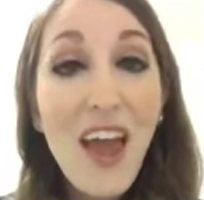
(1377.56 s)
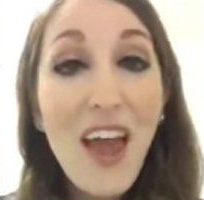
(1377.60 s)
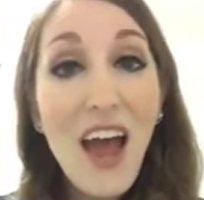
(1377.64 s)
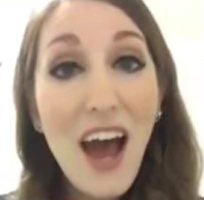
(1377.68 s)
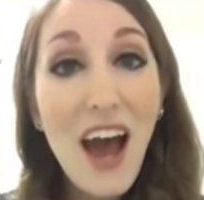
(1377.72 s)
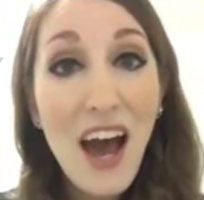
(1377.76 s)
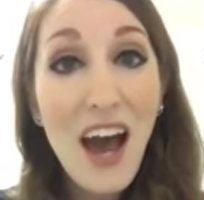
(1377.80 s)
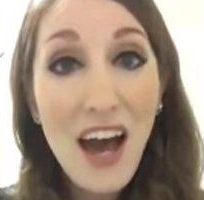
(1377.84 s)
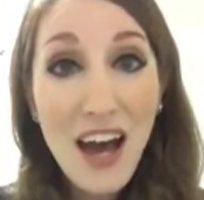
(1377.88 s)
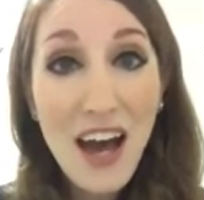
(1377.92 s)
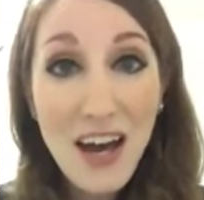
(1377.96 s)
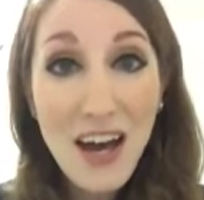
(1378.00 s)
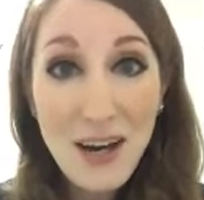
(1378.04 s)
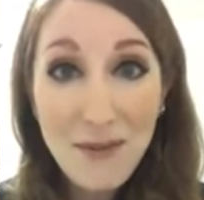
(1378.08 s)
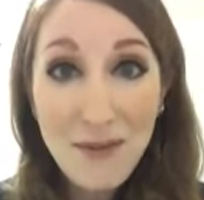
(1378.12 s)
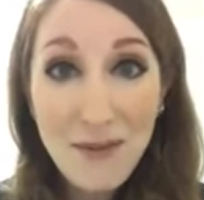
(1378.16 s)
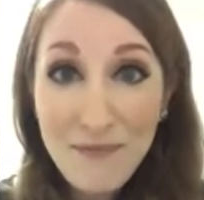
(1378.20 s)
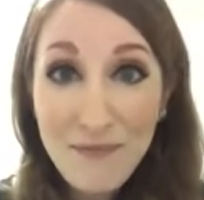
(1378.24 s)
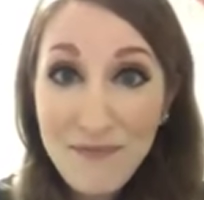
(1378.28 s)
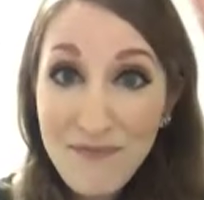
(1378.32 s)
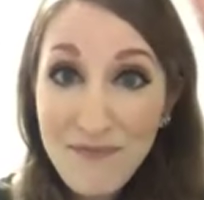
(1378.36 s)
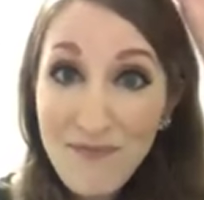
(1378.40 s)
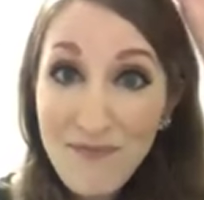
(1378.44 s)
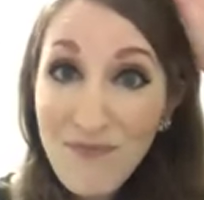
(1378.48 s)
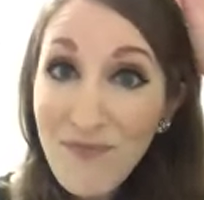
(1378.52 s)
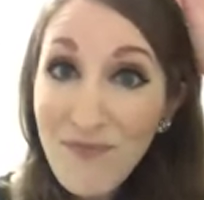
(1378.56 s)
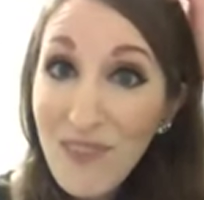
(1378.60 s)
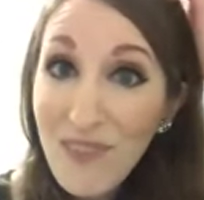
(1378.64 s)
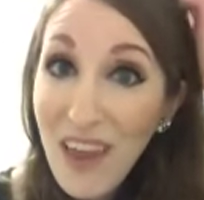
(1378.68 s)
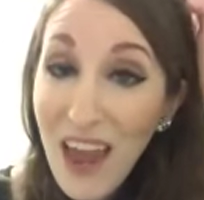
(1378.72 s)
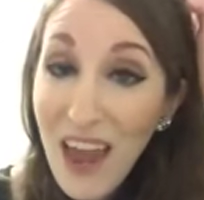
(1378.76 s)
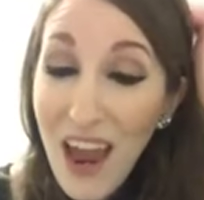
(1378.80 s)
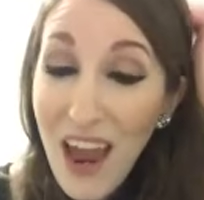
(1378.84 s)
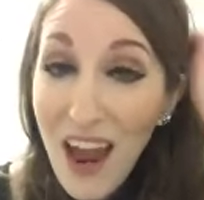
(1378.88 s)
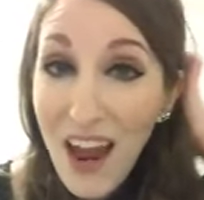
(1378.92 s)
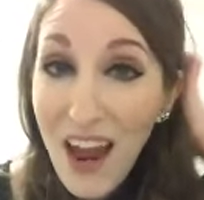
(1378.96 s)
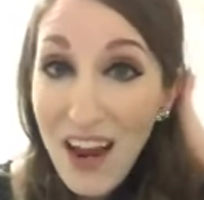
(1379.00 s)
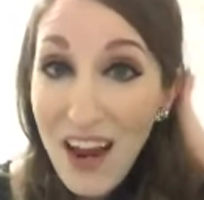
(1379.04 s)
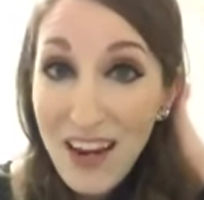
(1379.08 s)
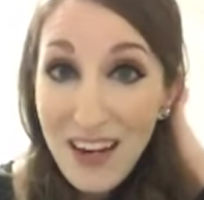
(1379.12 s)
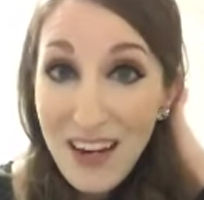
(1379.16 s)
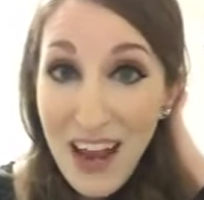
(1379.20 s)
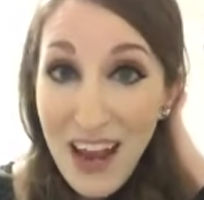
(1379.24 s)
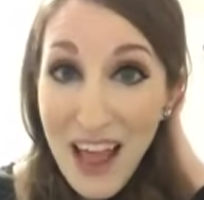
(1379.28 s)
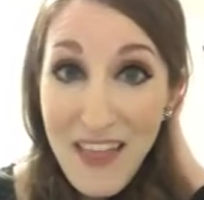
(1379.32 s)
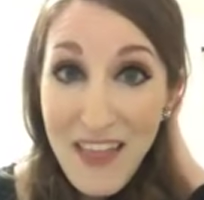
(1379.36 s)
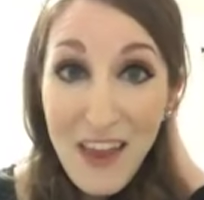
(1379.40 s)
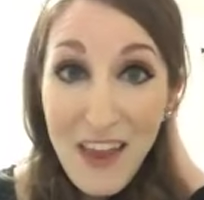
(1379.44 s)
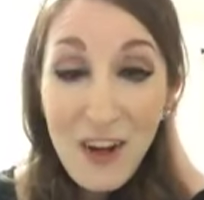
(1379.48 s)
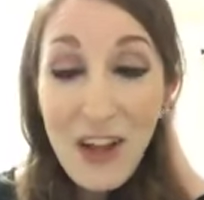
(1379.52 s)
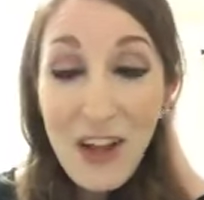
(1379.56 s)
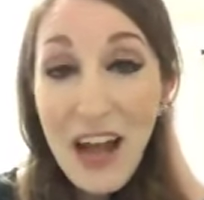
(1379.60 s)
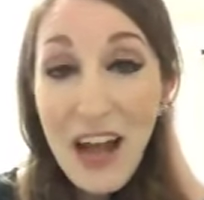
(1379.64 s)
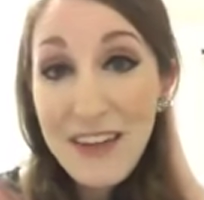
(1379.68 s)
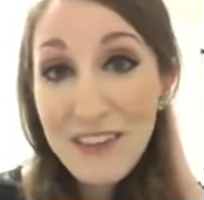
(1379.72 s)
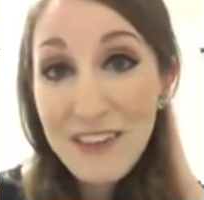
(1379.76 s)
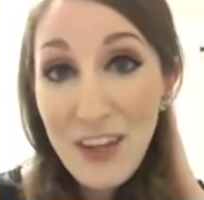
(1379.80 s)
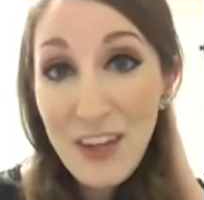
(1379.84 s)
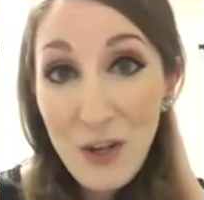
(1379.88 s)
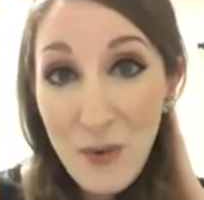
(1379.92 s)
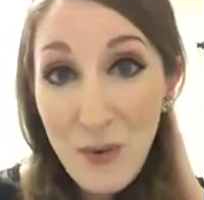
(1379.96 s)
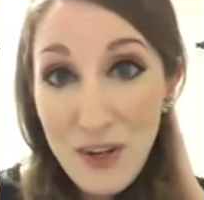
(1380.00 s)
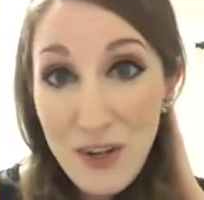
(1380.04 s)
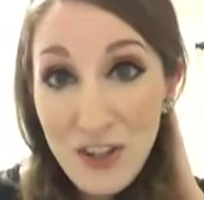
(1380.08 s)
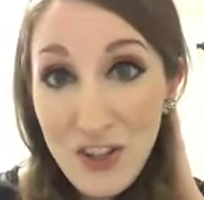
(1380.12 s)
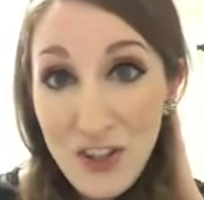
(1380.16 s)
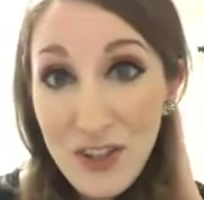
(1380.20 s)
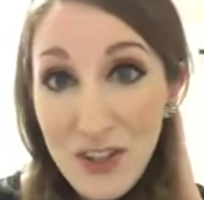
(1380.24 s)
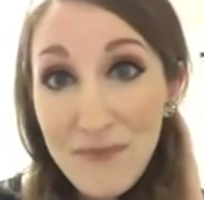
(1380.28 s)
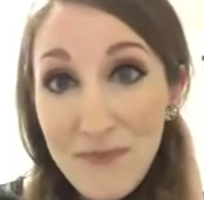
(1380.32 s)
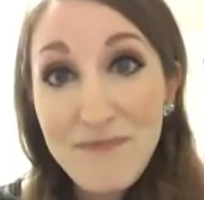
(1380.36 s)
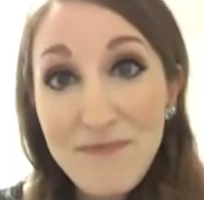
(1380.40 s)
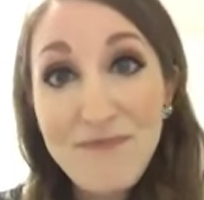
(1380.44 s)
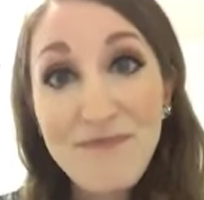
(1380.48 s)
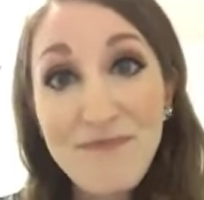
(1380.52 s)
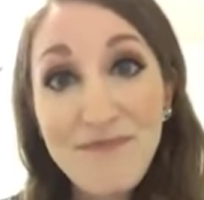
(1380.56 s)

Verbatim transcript: Um, and then I'll ask a question.